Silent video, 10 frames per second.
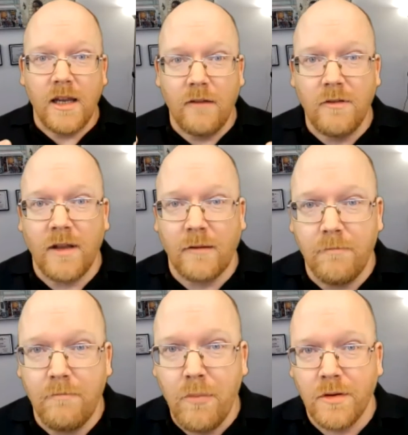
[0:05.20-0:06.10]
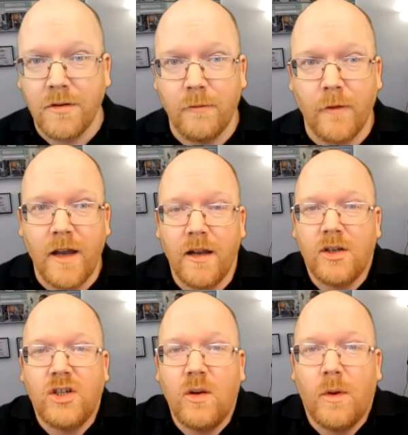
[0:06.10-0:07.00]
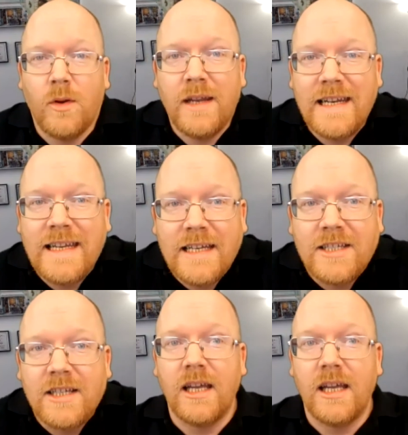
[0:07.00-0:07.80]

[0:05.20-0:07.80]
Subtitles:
you that boost of energy when you need it.